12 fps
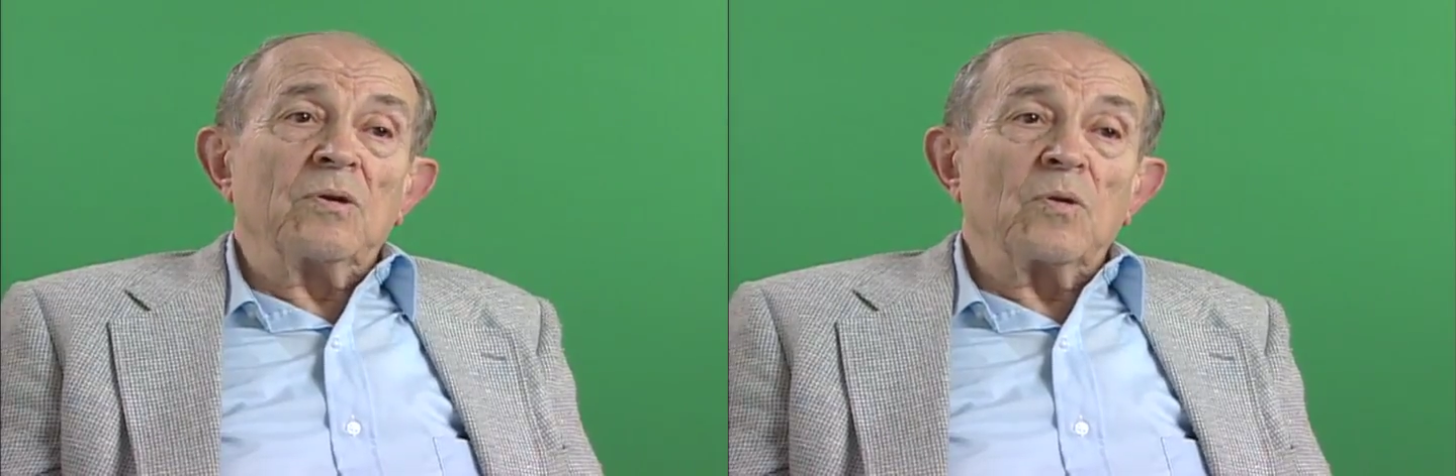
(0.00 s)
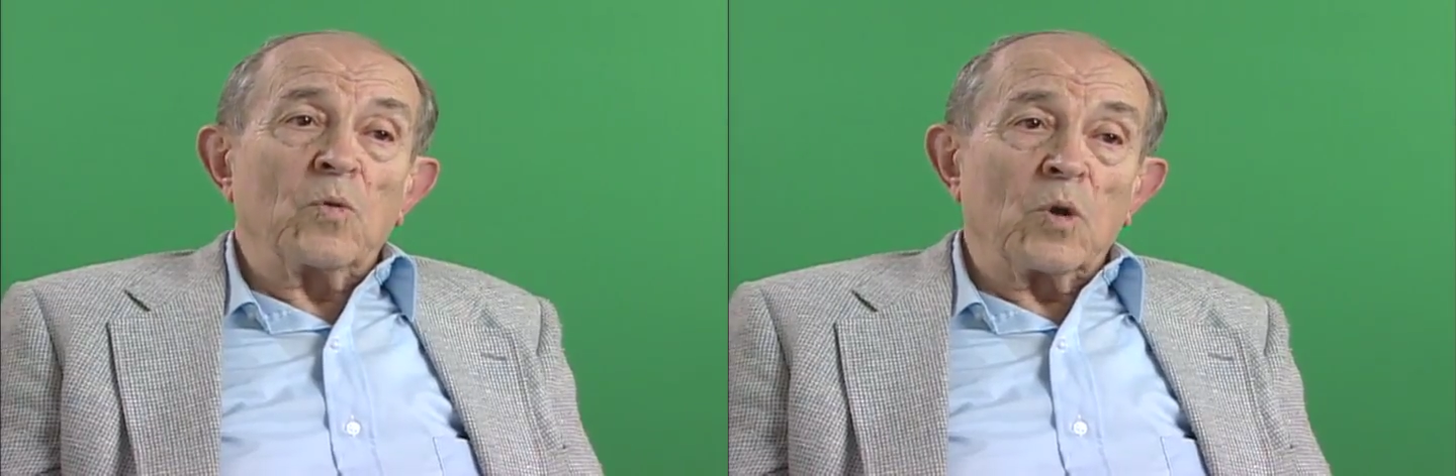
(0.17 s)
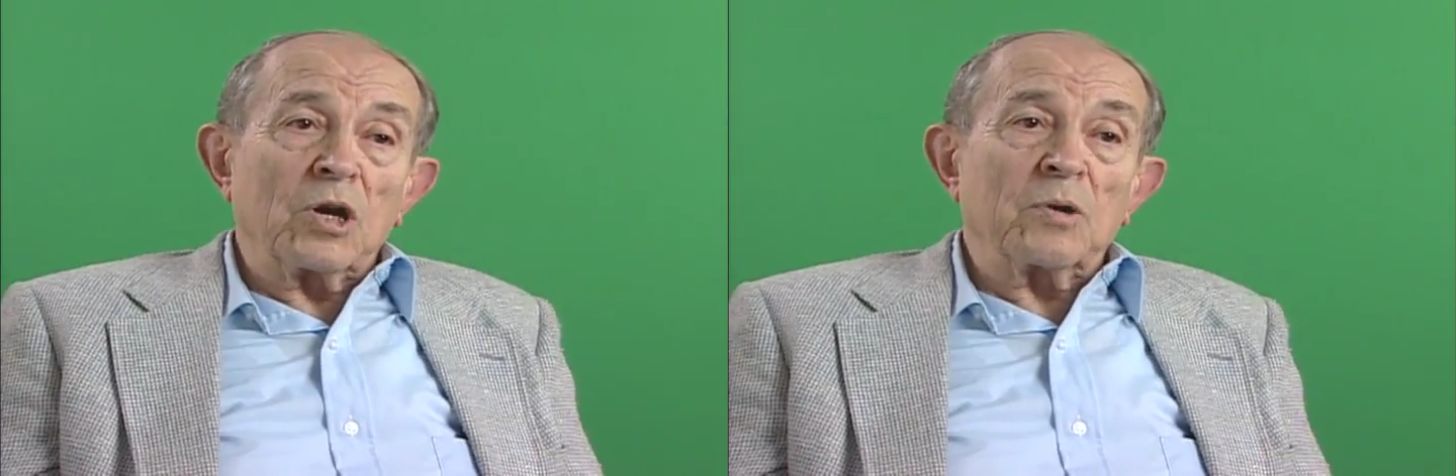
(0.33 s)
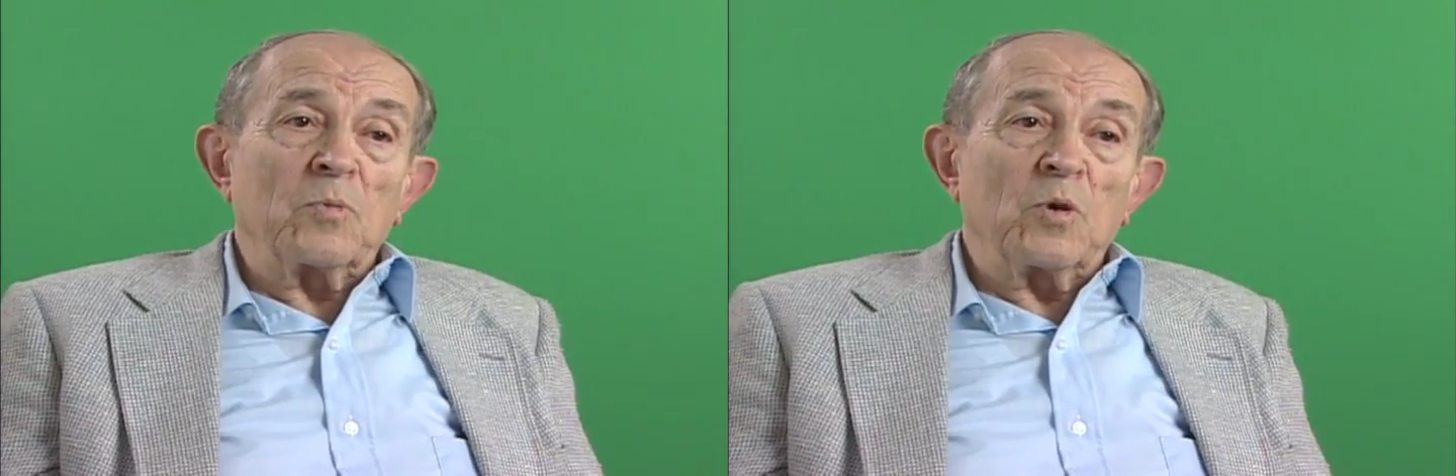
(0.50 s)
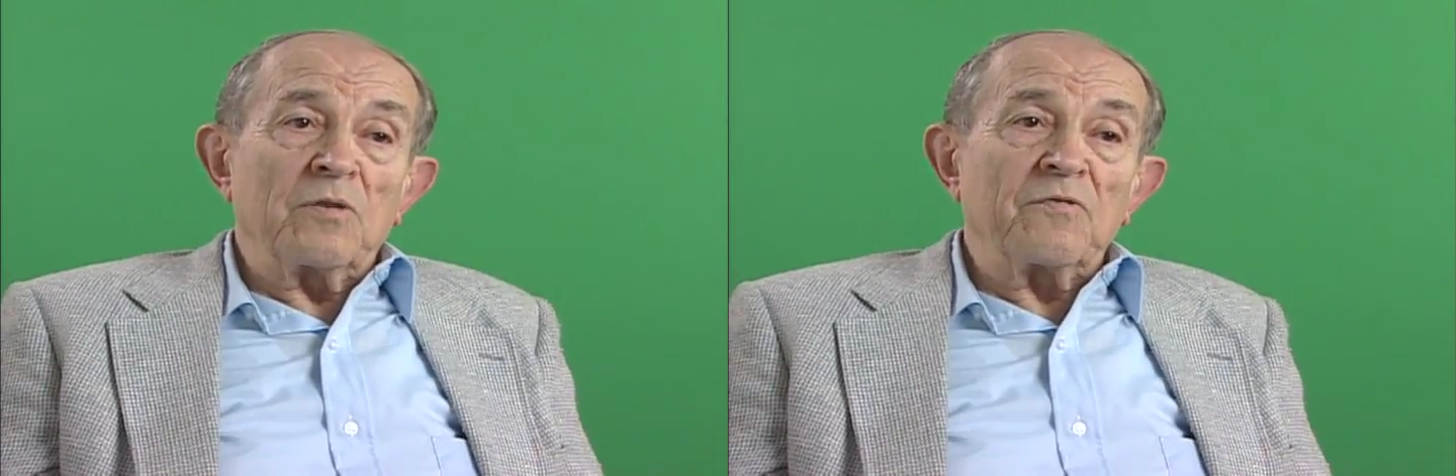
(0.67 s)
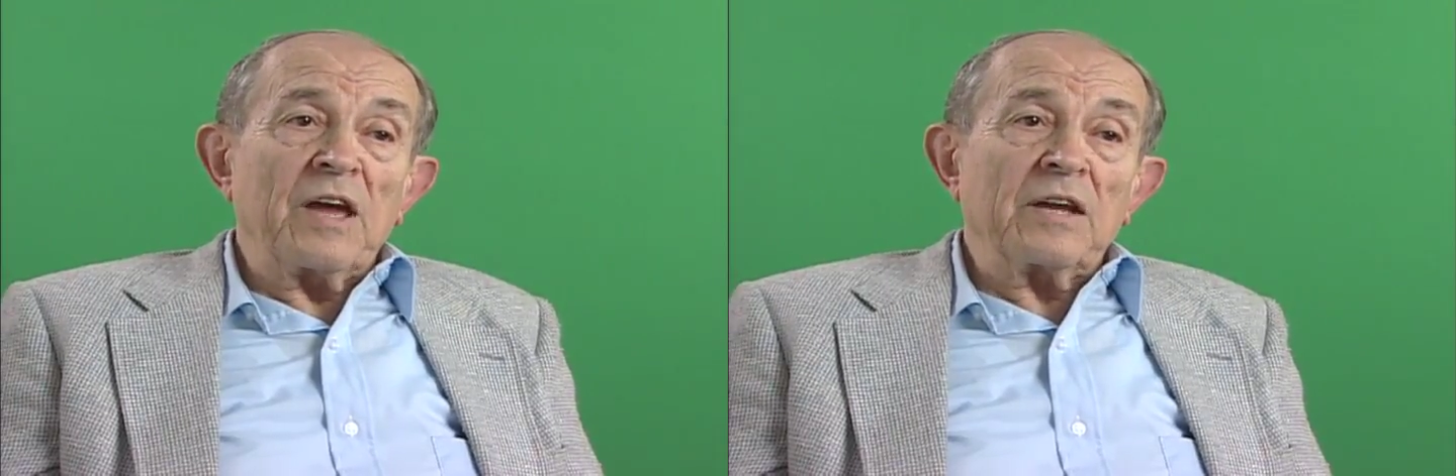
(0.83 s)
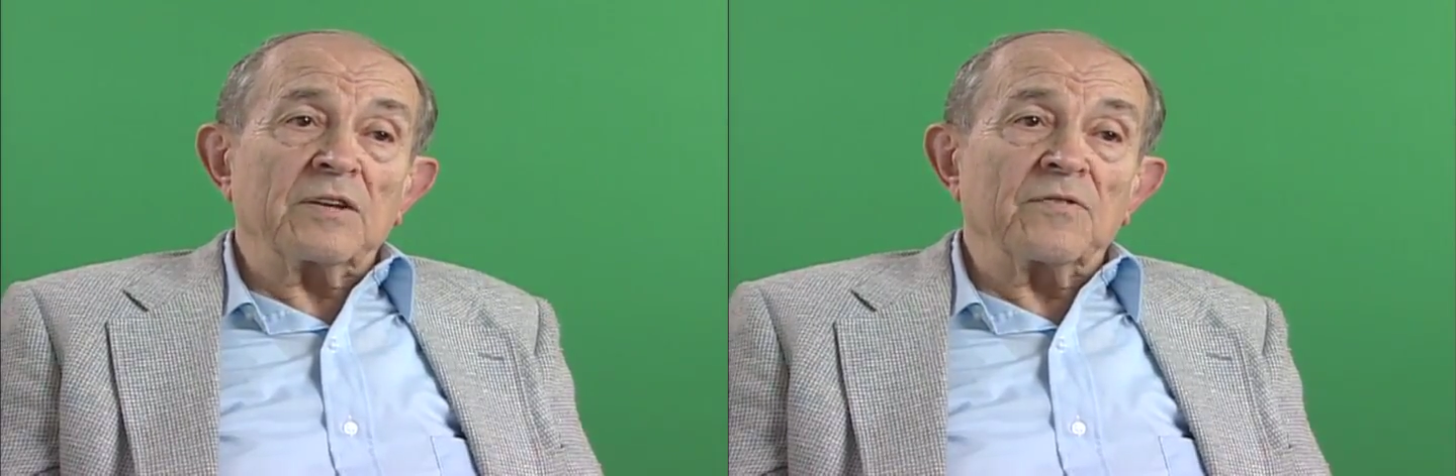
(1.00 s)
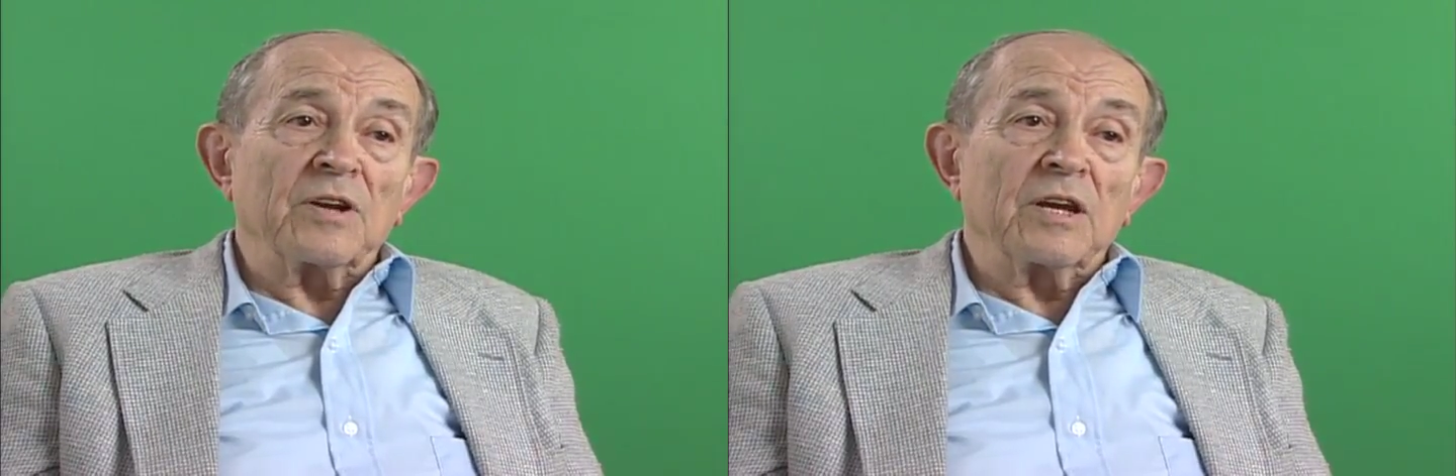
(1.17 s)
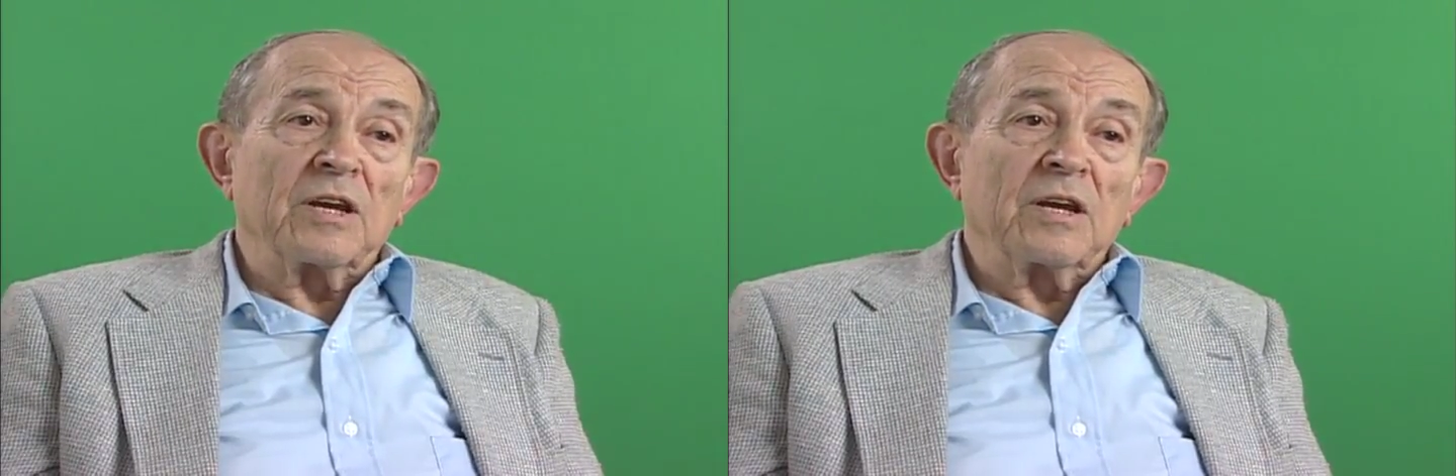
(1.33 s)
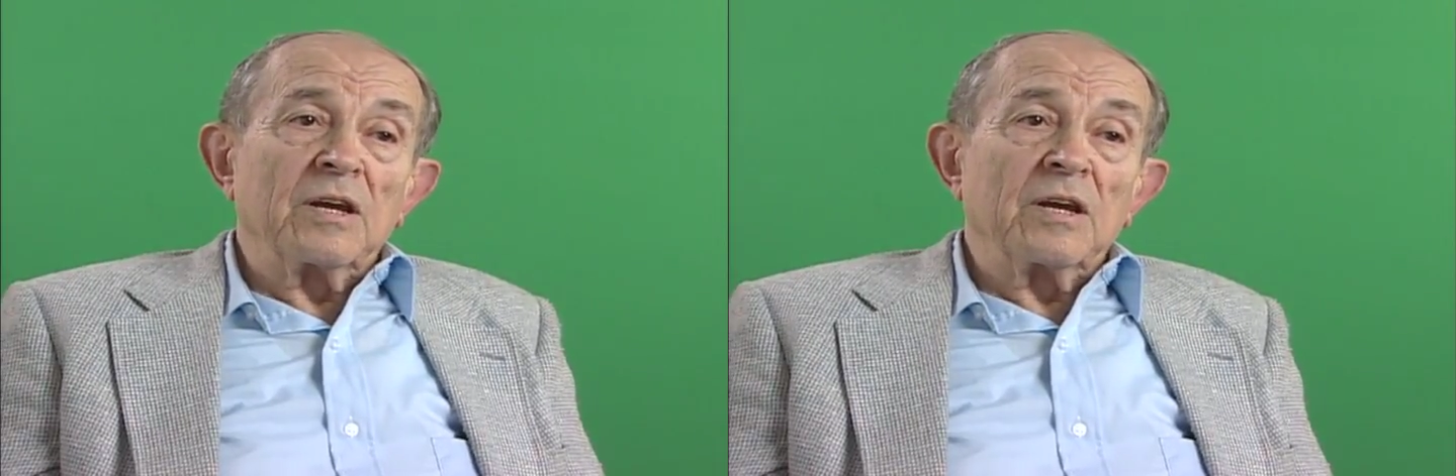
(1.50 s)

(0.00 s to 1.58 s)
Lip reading: work more effectively